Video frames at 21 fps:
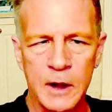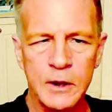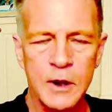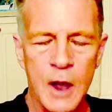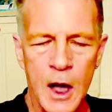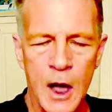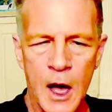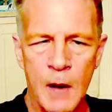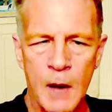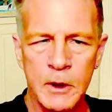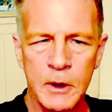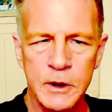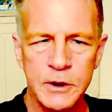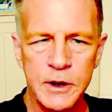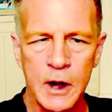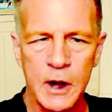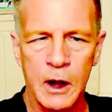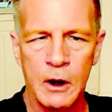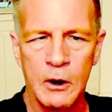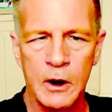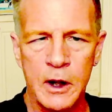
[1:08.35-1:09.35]

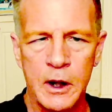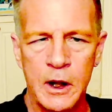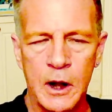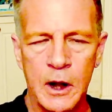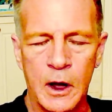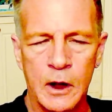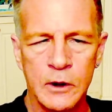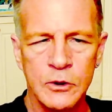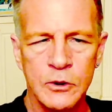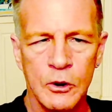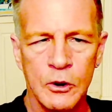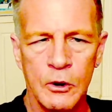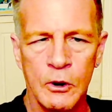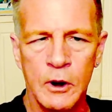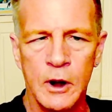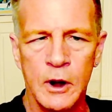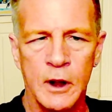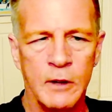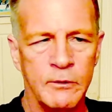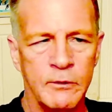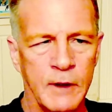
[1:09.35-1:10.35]
commentary on current
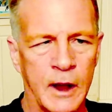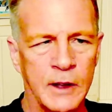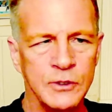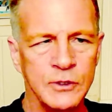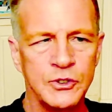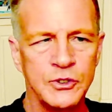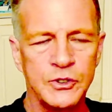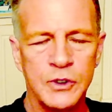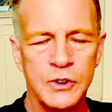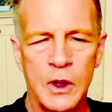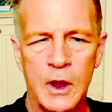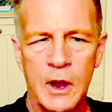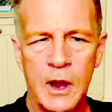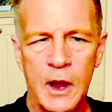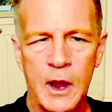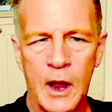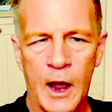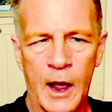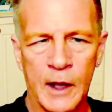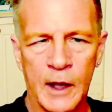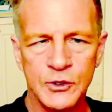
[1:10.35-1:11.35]
events
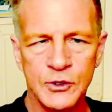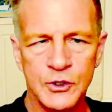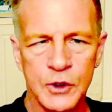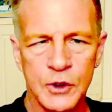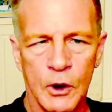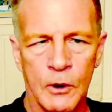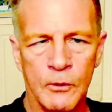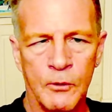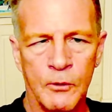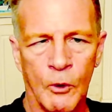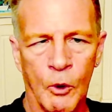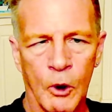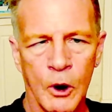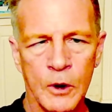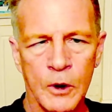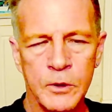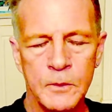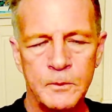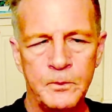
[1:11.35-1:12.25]
and so forth.